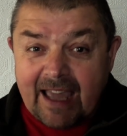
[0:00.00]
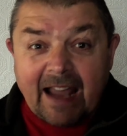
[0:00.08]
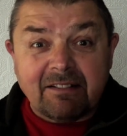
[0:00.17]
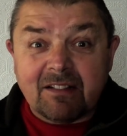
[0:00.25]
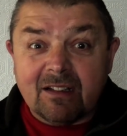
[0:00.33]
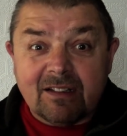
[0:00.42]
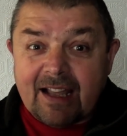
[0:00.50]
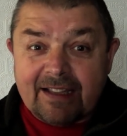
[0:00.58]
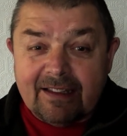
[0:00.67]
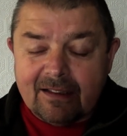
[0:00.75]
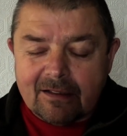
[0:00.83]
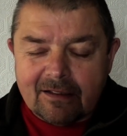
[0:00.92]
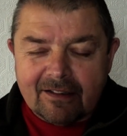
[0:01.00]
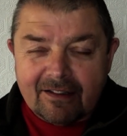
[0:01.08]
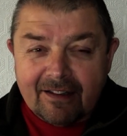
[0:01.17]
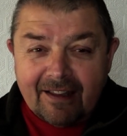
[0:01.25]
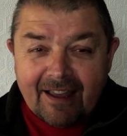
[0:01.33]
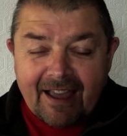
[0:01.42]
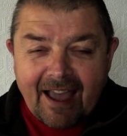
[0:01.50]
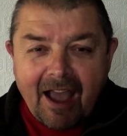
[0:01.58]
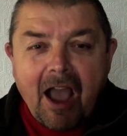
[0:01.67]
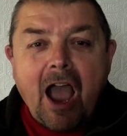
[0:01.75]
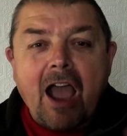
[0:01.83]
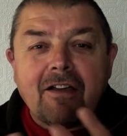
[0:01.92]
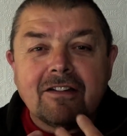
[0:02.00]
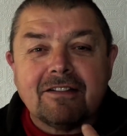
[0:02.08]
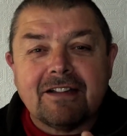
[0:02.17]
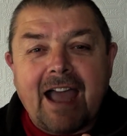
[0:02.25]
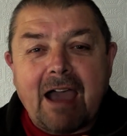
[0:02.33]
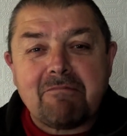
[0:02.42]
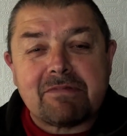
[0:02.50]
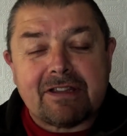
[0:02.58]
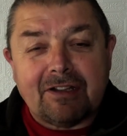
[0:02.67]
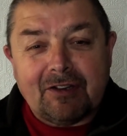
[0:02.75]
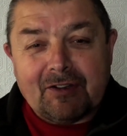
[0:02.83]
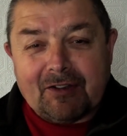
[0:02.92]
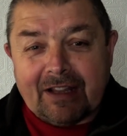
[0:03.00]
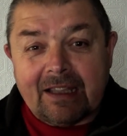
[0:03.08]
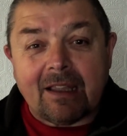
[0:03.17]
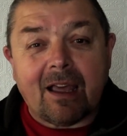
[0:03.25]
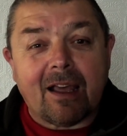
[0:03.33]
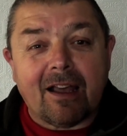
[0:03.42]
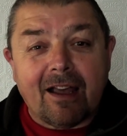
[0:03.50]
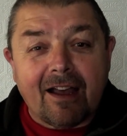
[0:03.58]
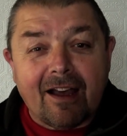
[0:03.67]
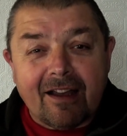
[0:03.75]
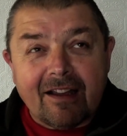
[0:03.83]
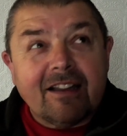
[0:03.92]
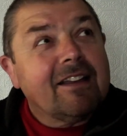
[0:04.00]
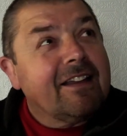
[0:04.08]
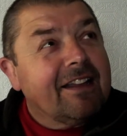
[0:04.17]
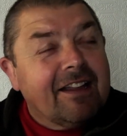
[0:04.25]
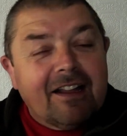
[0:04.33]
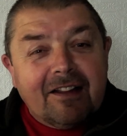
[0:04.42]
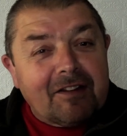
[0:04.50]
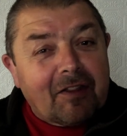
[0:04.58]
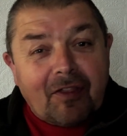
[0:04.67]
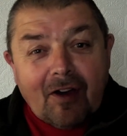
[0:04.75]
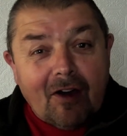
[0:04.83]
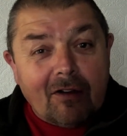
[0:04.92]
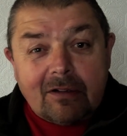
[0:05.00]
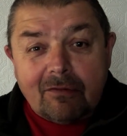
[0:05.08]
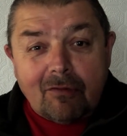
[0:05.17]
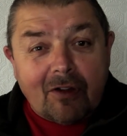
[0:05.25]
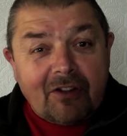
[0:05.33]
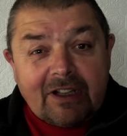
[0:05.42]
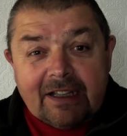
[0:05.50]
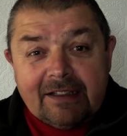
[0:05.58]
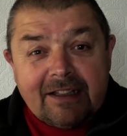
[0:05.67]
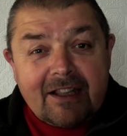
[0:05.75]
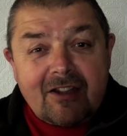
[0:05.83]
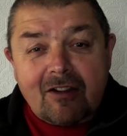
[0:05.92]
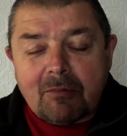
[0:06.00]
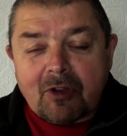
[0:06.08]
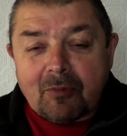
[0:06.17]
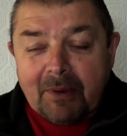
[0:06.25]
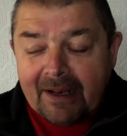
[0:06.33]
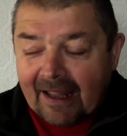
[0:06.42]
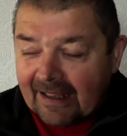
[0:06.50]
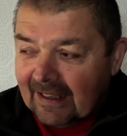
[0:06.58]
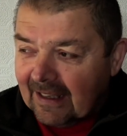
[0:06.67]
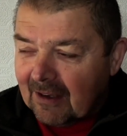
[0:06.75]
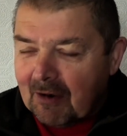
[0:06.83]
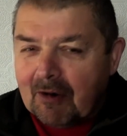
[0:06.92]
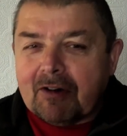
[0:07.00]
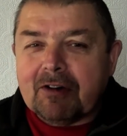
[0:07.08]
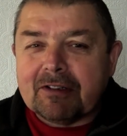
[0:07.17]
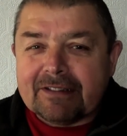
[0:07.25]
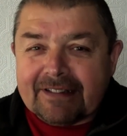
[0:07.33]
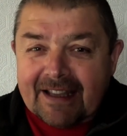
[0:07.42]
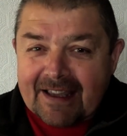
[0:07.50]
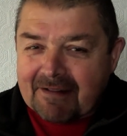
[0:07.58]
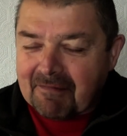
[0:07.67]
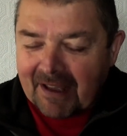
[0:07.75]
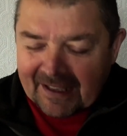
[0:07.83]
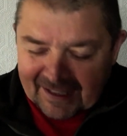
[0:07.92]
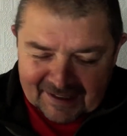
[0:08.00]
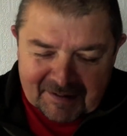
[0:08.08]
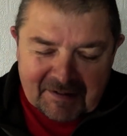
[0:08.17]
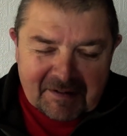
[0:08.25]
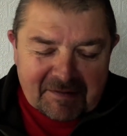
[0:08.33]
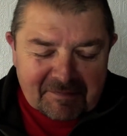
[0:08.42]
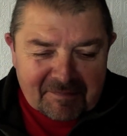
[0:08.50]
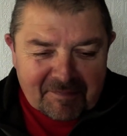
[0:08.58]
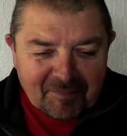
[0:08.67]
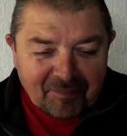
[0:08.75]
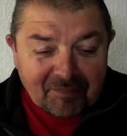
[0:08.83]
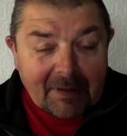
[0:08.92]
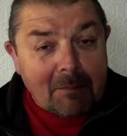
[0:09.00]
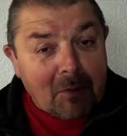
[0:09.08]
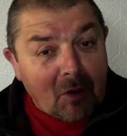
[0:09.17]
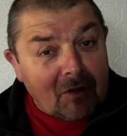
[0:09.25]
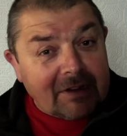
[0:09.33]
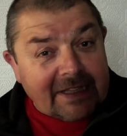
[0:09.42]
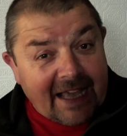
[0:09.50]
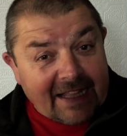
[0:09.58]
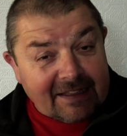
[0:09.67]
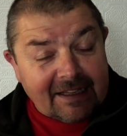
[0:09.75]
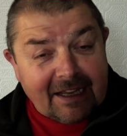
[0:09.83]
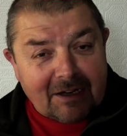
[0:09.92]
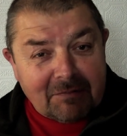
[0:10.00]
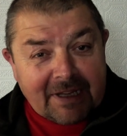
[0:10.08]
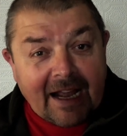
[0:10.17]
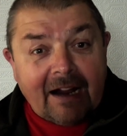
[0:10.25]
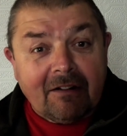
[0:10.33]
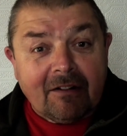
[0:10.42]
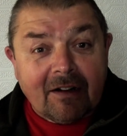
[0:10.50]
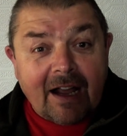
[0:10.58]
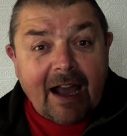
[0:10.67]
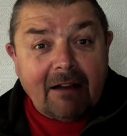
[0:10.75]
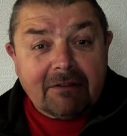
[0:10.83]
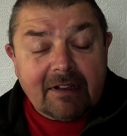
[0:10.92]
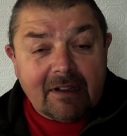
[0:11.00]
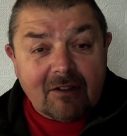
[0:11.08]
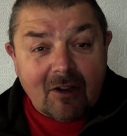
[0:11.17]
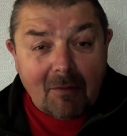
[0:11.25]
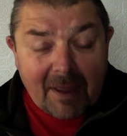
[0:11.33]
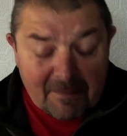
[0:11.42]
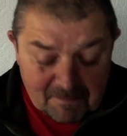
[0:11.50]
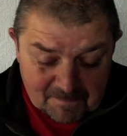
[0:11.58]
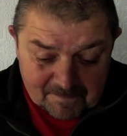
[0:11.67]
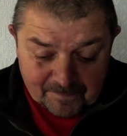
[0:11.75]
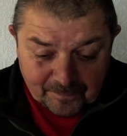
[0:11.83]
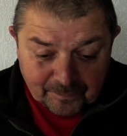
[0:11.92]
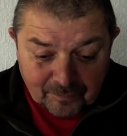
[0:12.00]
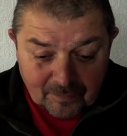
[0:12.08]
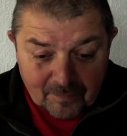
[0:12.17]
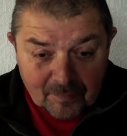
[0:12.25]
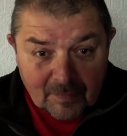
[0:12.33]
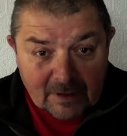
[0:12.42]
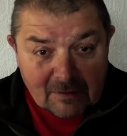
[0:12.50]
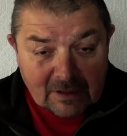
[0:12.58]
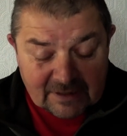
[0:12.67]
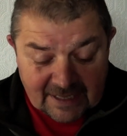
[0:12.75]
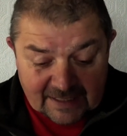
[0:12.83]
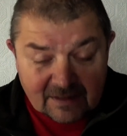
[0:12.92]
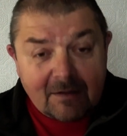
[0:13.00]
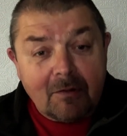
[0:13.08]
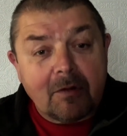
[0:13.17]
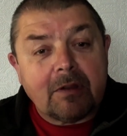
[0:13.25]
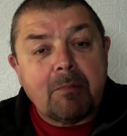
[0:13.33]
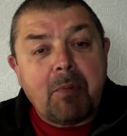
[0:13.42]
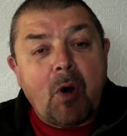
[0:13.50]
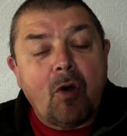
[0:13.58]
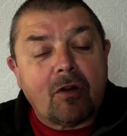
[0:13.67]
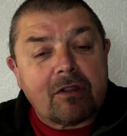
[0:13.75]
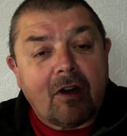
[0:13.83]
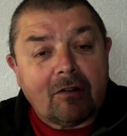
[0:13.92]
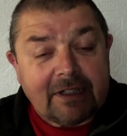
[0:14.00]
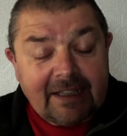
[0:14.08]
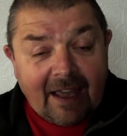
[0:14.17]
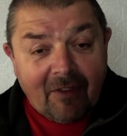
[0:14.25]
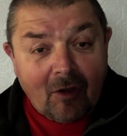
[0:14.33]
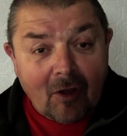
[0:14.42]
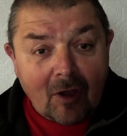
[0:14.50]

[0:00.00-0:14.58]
candle light. Absolutely, the thought of what the conditions must be like, oh dear me. But they had to get them down. How did they do it? Well, they had the, the boats all together,